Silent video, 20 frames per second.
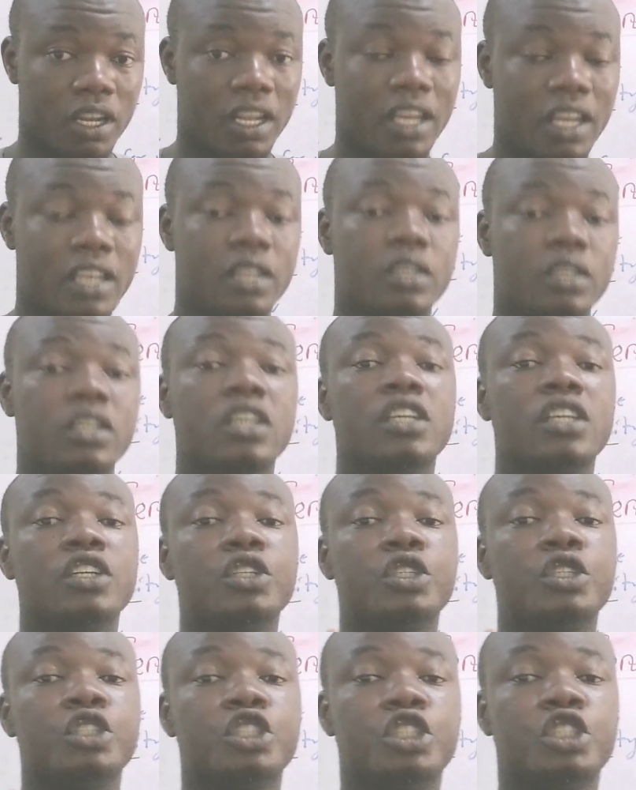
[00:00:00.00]
brain, and
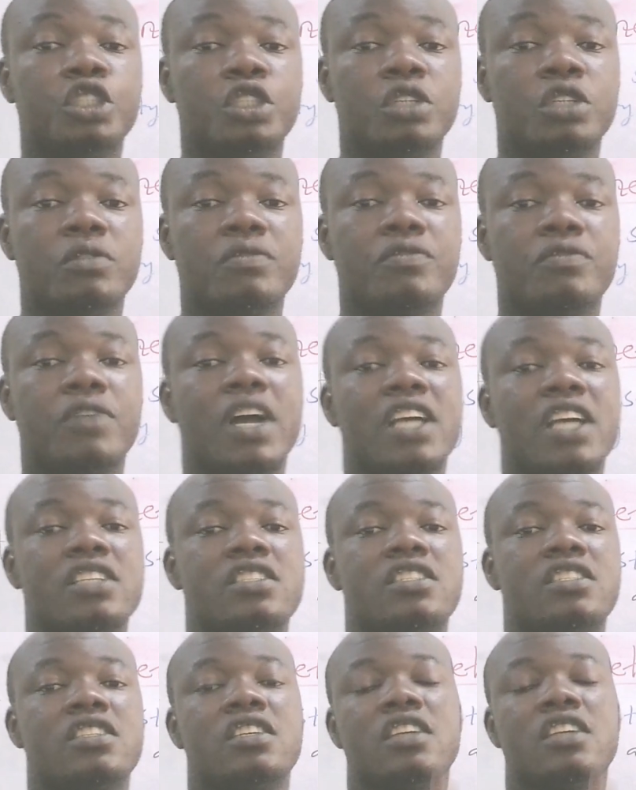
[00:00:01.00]
she
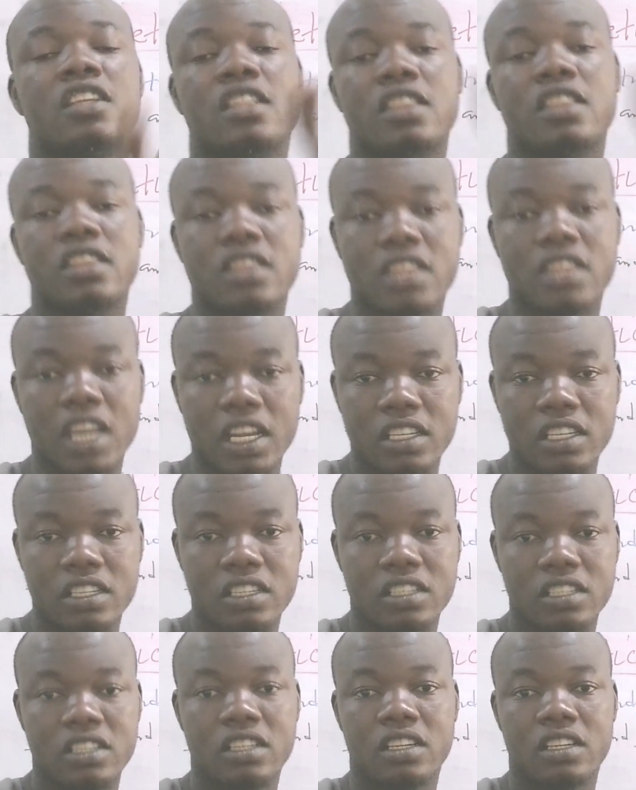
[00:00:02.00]
fasts that
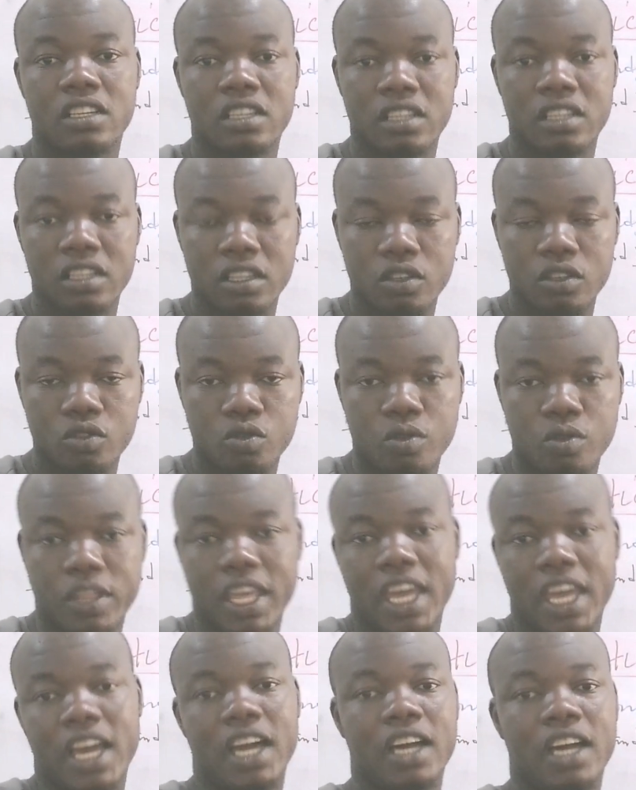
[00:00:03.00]
to
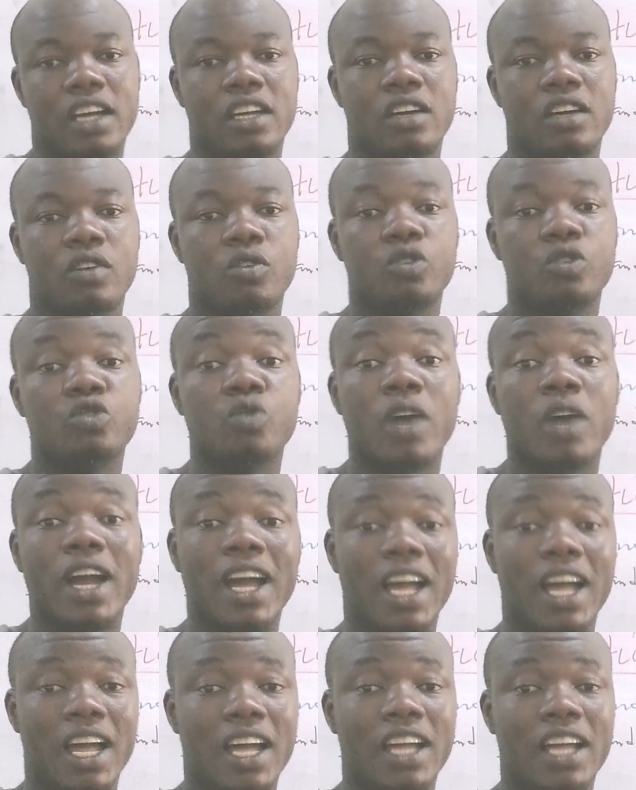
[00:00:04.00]
their or to
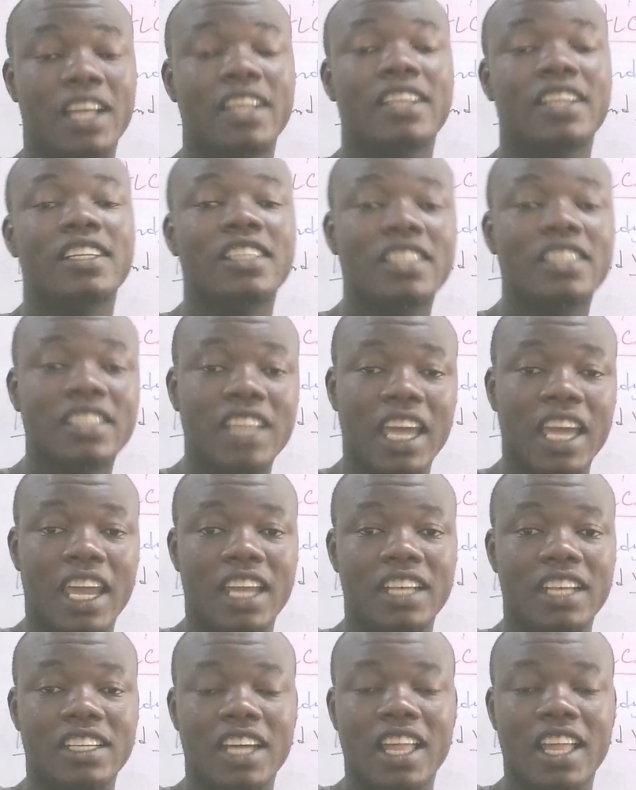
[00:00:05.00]
her
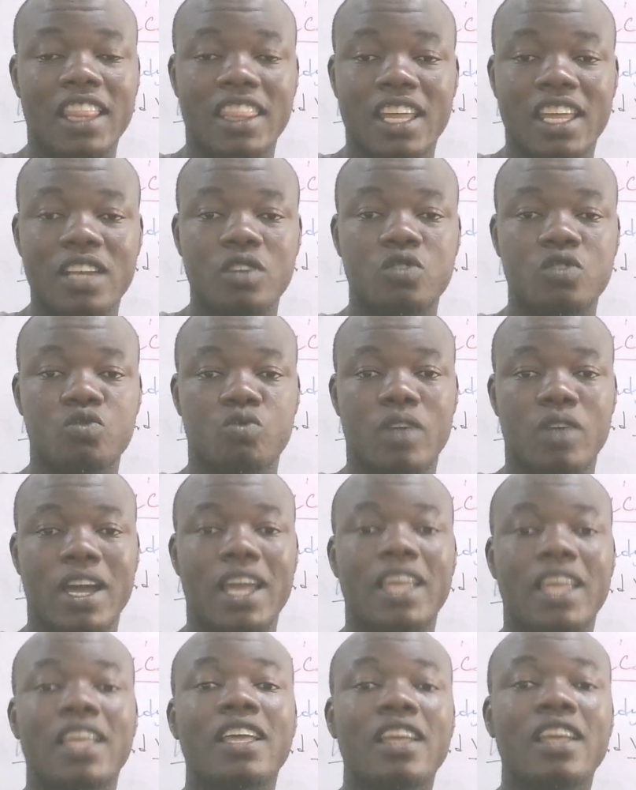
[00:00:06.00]
child, and that is
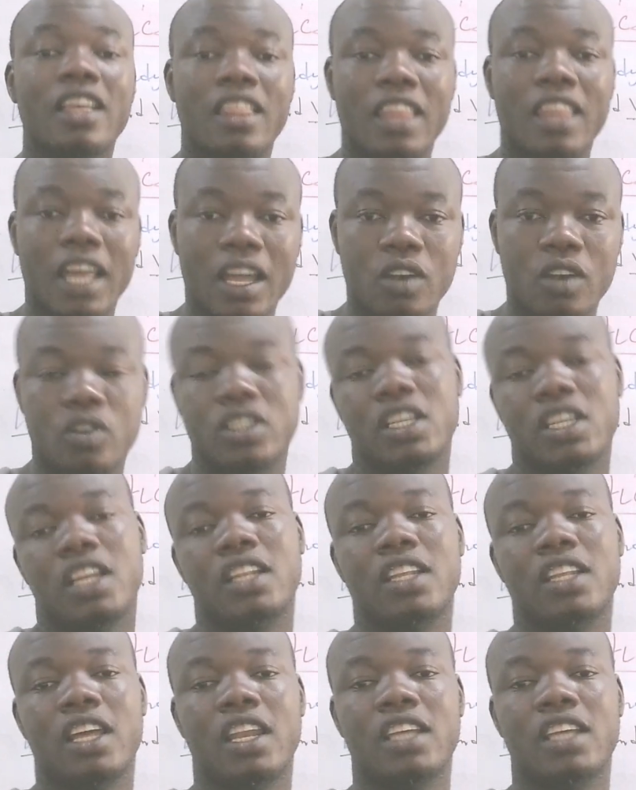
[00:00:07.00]
why they are not
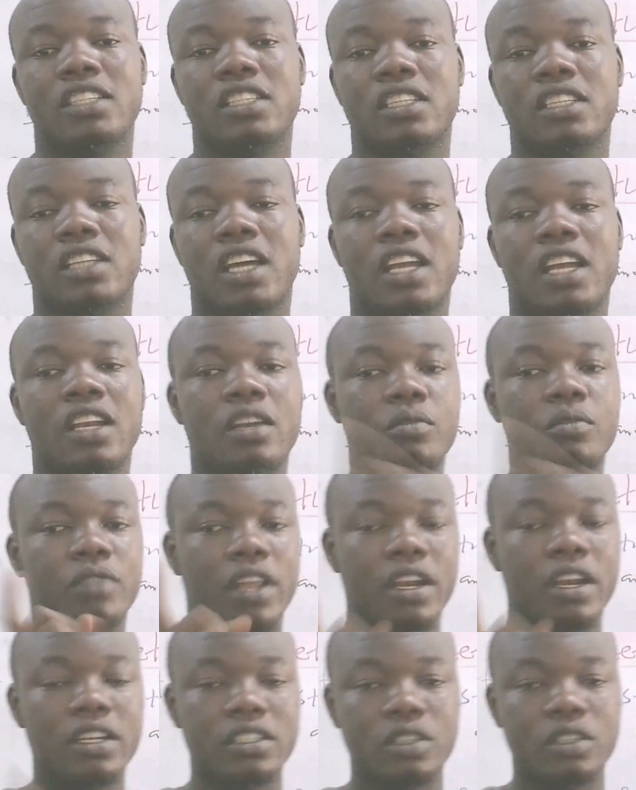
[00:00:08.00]
intelligent. And
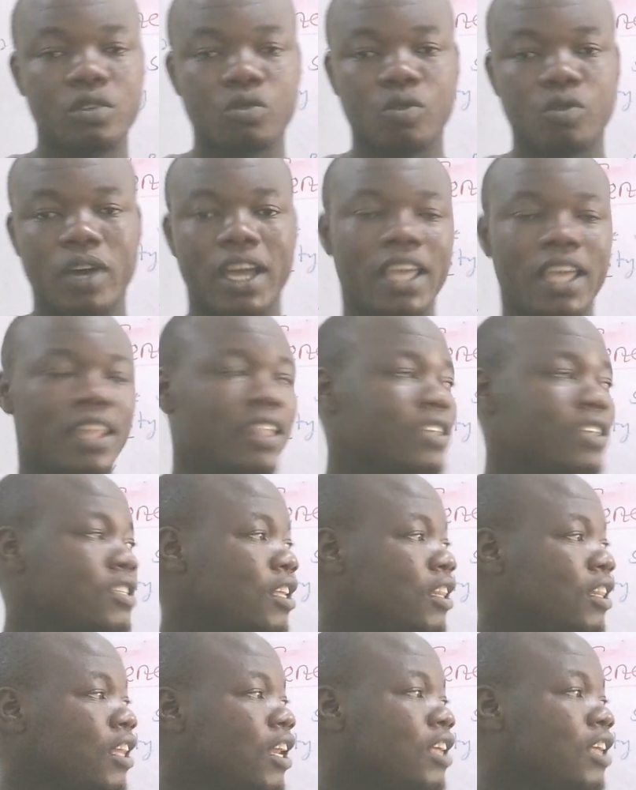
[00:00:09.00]
the reason why this
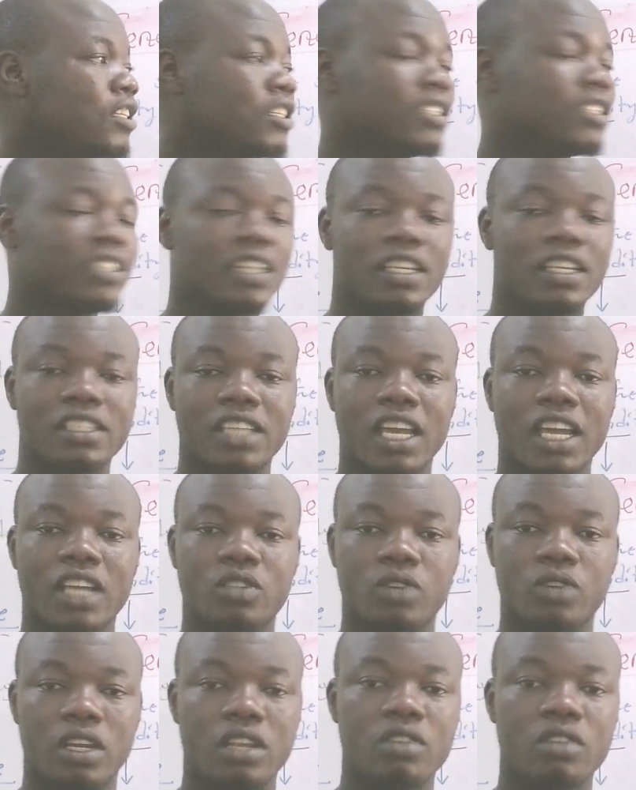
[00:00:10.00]
intelligence is
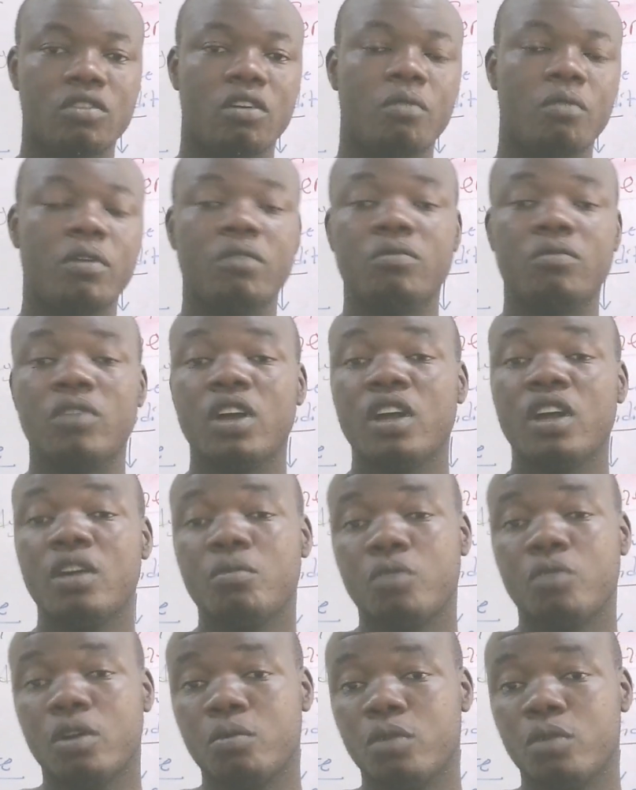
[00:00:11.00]
actually
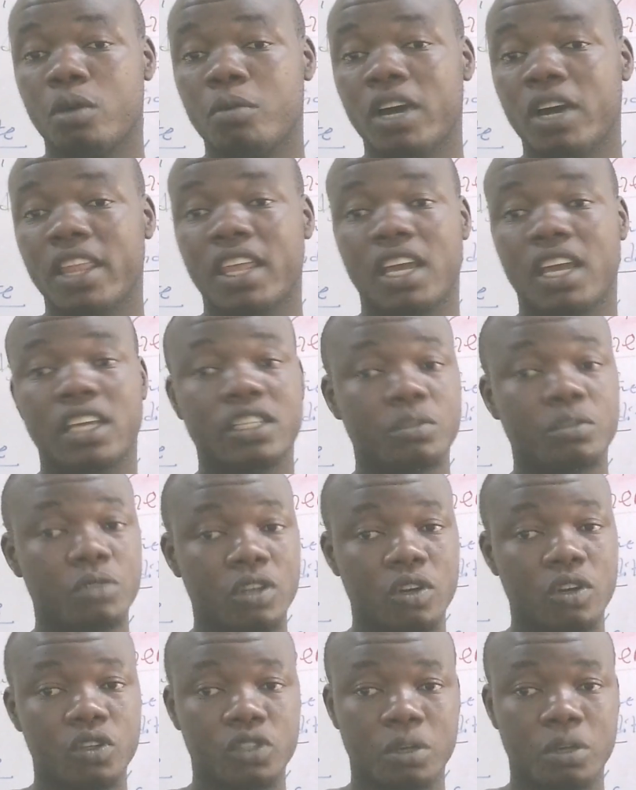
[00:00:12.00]
coming from the mother is
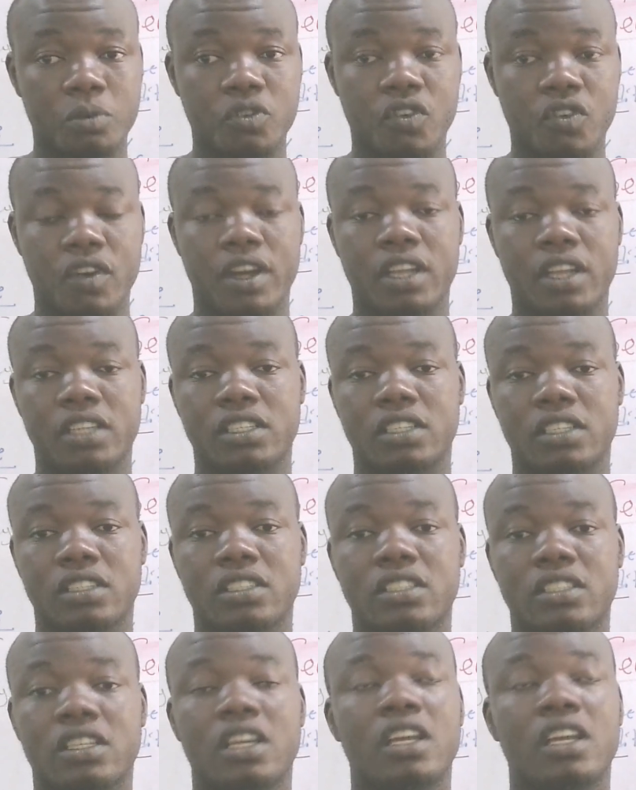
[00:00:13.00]
because of three
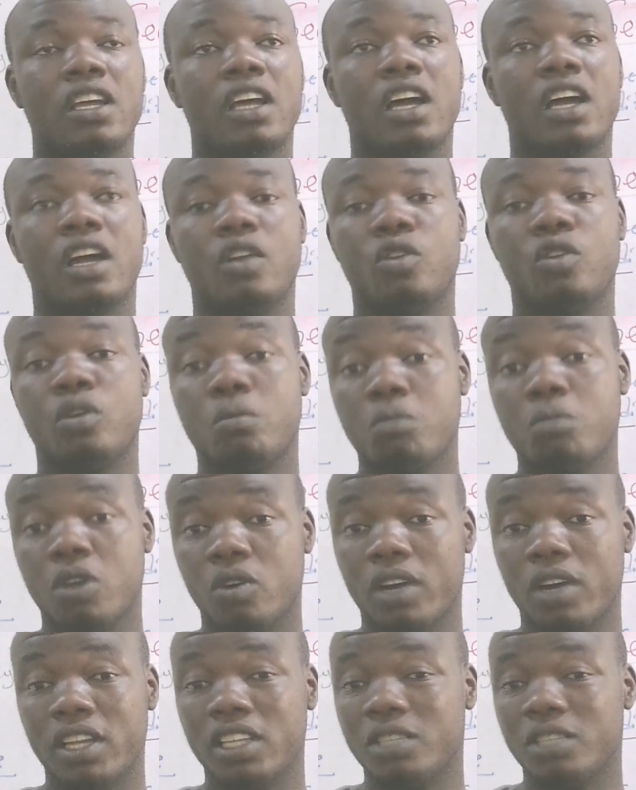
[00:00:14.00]
reasons. And number
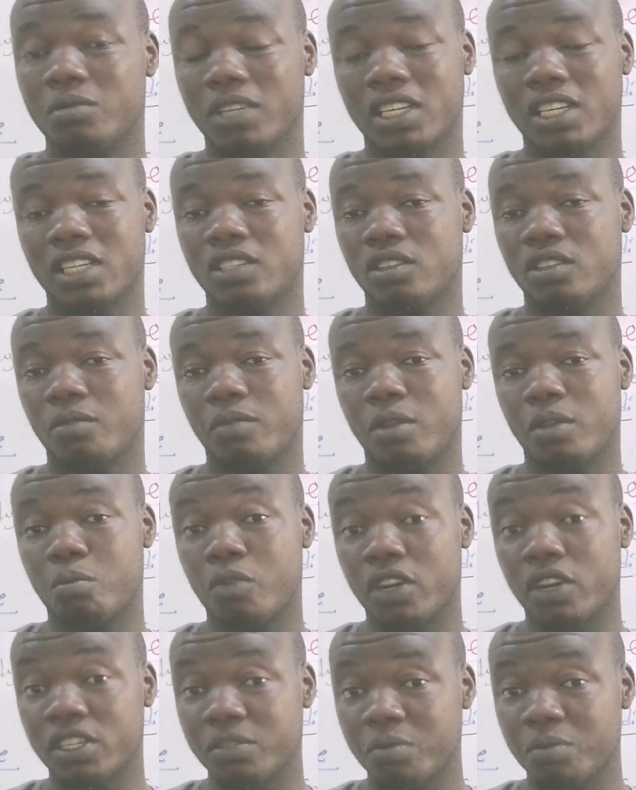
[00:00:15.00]
one is because of the
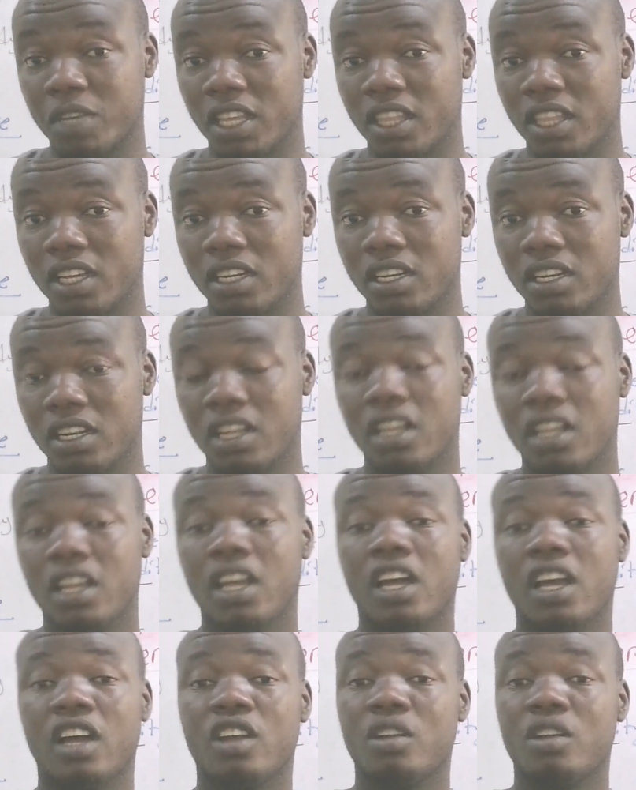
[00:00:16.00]
breastfeeding.